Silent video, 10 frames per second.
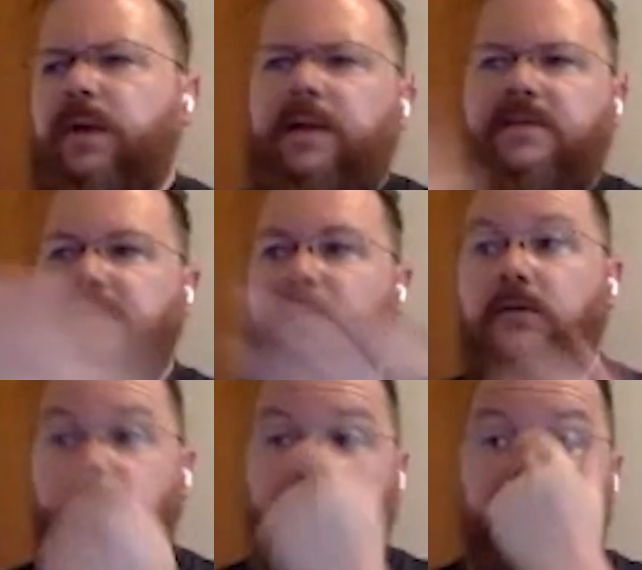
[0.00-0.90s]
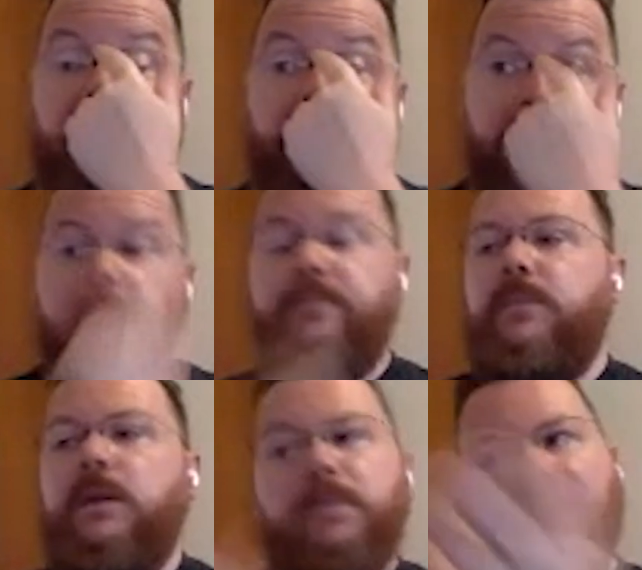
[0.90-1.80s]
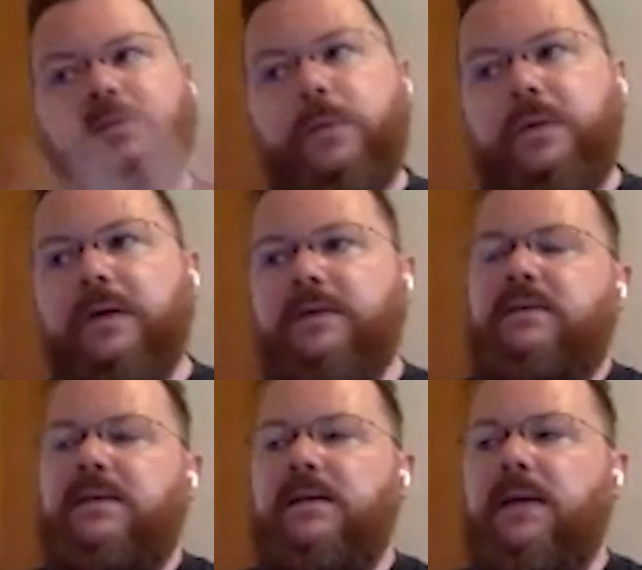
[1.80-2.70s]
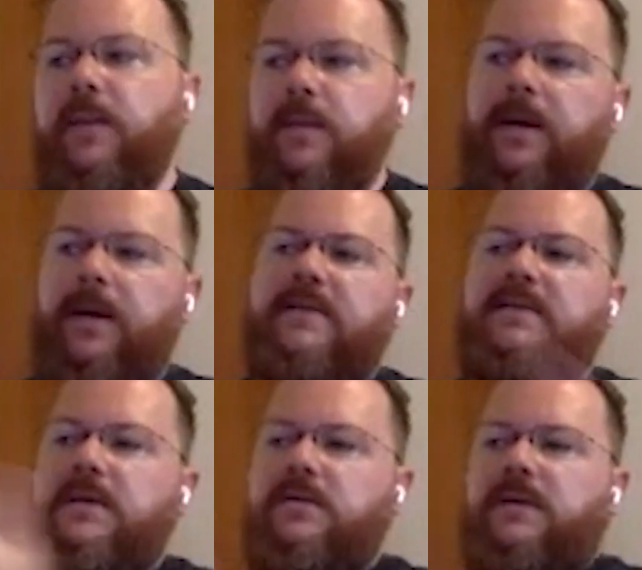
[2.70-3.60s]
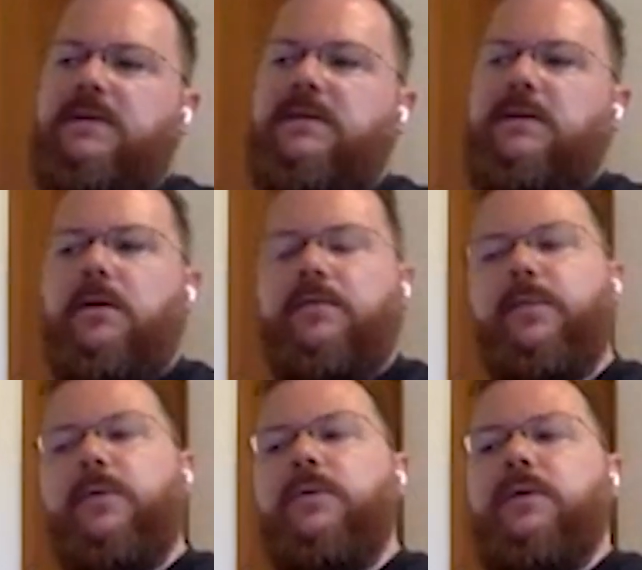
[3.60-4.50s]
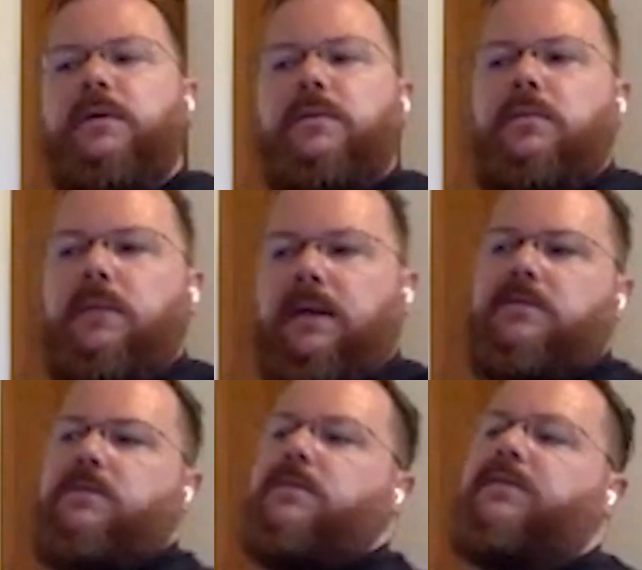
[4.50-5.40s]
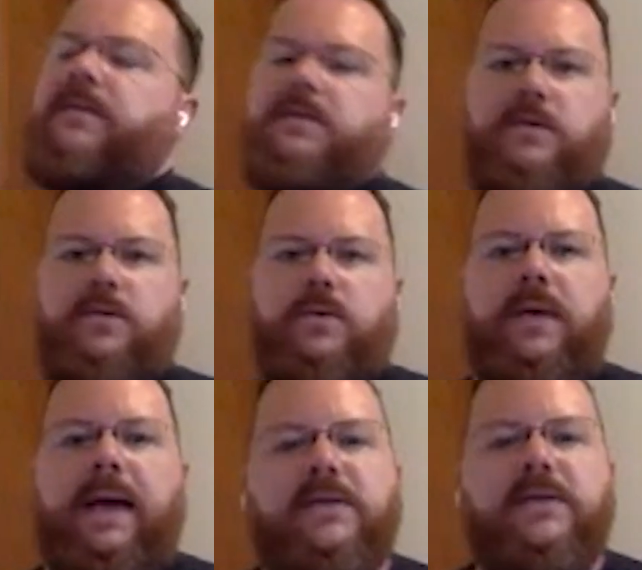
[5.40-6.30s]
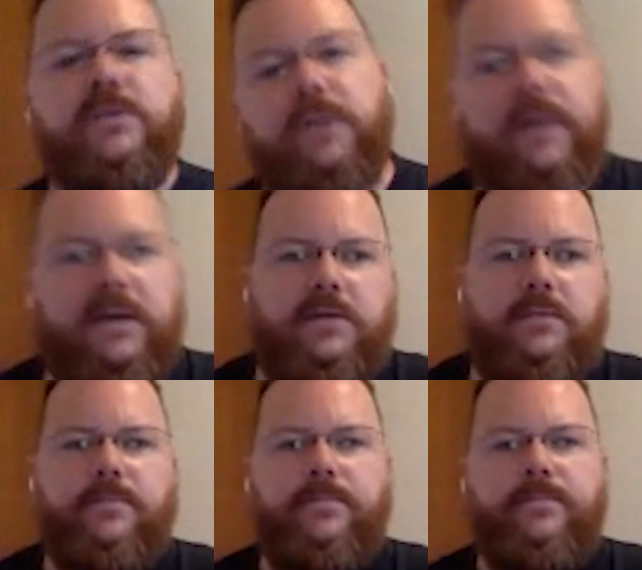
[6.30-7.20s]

We have this thing called build library, makes a book, as it said, and we pass the address of the book into this function called add to collection.